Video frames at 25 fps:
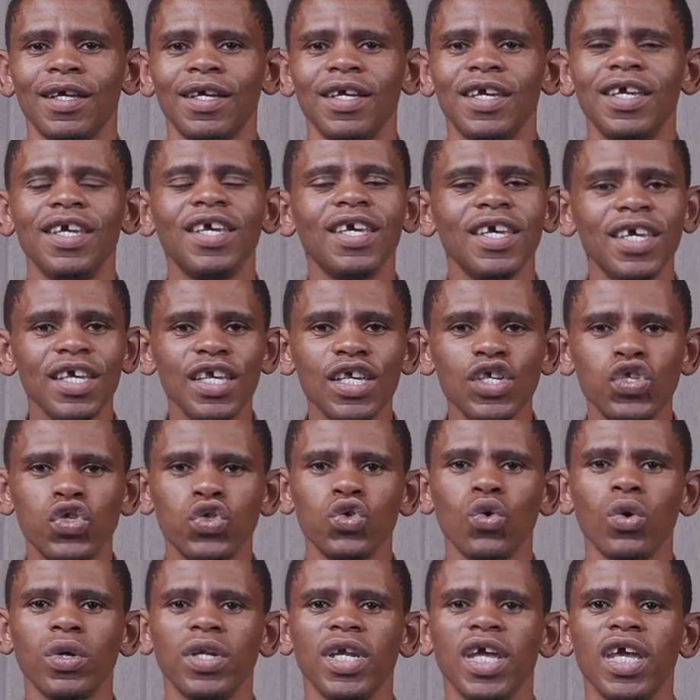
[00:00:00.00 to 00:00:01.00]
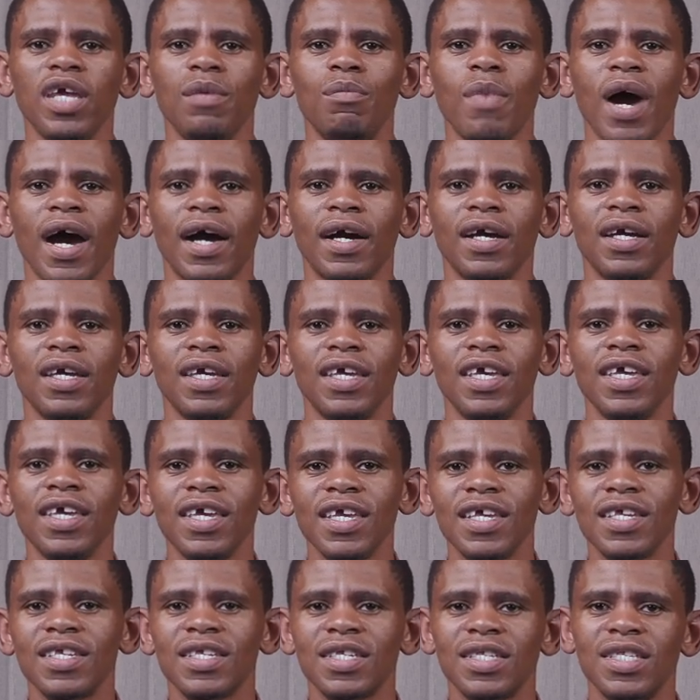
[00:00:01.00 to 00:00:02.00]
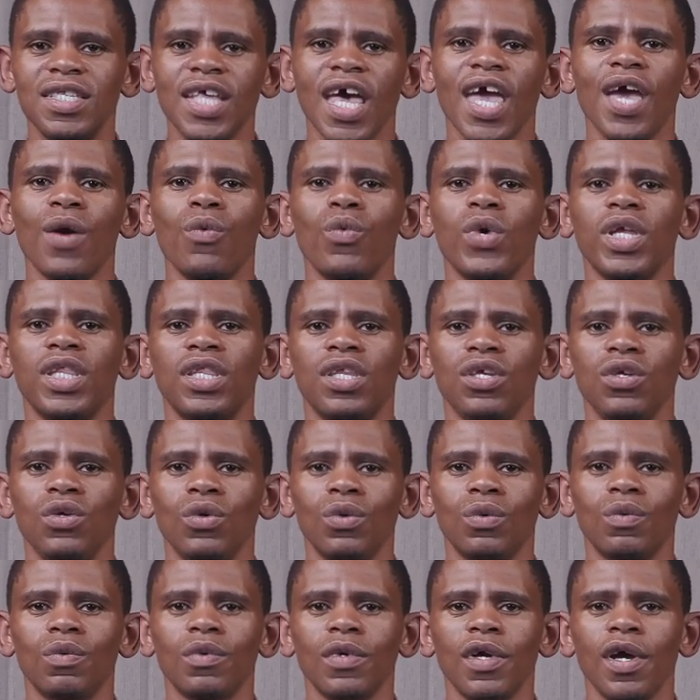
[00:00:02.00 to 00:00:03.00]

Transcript: He is your neighbor. He is there with you.